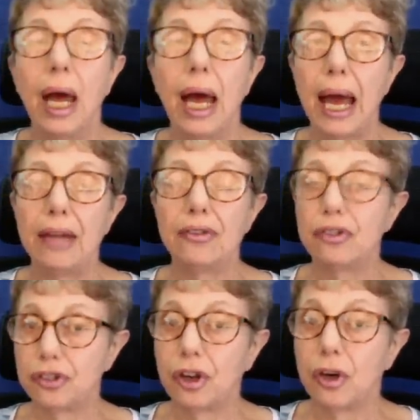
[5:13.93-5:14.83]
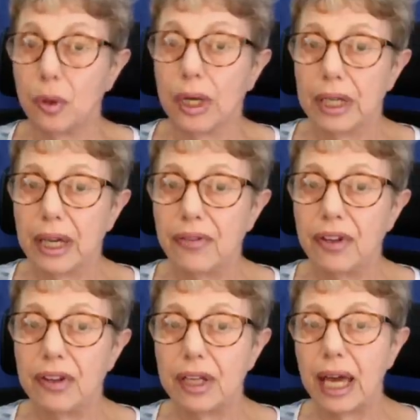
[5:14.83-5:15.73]
and so
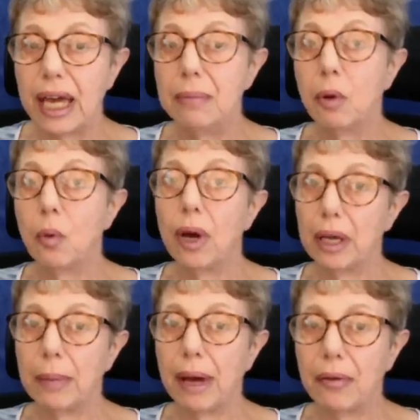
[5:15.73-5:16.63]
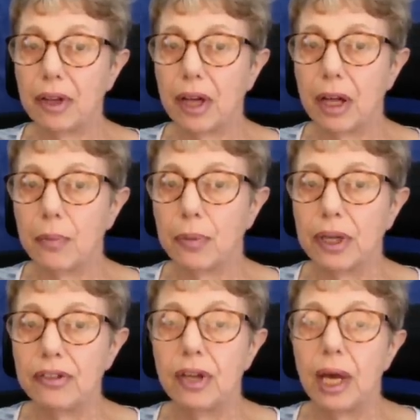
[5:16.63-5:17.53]
giving the game away about the culprit,